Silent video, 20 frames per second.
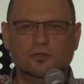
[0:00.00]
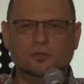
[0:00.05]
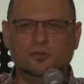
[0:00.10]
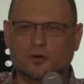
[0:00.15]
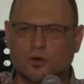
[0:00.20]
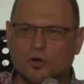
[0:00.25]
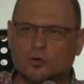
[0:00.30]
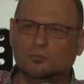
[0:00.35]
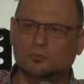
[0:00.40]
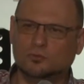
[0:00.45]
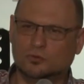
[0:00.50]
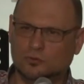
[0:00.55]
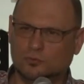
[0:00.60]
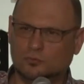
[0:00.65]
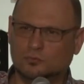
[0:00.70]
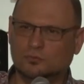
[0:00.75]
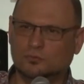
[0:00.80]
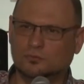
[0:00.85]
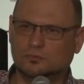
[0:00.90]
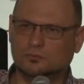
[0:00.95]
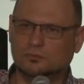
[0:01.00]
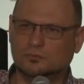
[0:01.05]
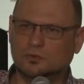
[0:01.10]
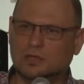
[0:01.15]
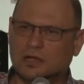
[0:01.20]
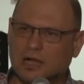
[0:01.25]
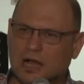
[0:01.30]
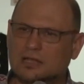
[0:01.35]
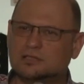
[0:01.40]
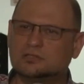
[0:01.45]
throne room,
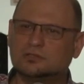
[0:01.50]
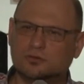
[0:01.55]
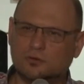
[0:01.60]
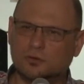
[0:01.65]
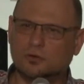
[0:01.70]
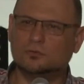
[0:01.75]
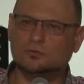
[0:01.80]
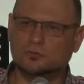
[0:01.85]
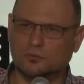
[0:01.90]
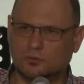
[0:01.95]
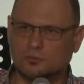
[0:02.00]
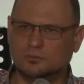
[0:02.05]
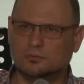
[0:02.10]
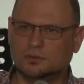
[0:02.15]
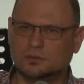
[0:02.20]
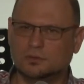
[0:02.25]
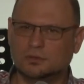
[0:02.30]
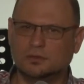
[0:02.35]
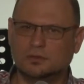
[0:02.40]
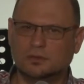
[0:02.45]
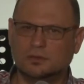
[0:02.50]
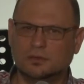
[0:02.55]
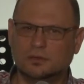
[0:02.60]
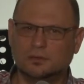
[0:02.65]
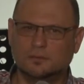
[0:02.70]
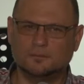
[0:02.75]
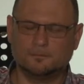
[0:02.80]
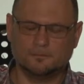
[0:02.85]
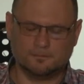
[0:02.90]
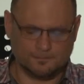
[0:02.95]
God's throne room.
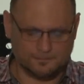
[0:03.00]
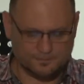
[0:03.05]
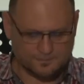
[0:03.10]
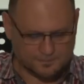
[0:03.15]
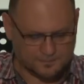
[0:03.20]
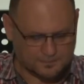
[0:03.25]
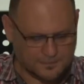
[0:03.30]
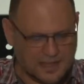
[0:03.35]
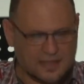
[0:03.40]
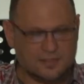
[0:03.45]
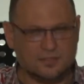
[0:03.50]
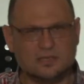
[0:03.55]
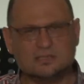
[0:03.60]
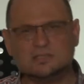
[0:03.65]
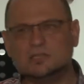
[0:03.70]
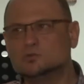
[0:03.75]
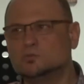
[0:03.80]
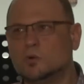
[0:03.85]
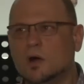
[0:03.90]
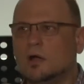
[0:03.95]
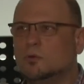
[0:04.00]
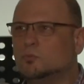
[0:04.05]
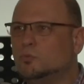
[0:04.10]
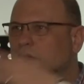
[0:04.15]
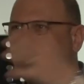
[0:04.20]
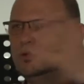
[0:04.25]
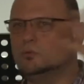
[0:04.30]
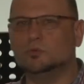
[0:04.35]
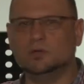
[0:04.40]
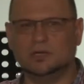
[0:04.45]
And this is why
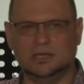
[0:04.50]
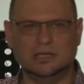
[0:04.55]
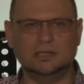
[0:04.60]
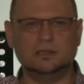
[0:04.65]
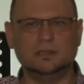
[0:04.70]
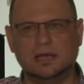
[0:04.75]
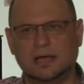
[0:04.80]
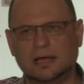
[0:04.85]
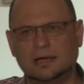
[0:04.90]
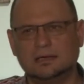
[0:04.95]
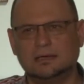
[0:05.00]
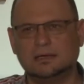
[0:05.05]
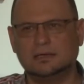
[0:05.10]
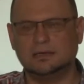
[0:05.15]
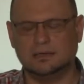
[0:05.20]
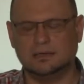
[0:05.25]
we, we did that.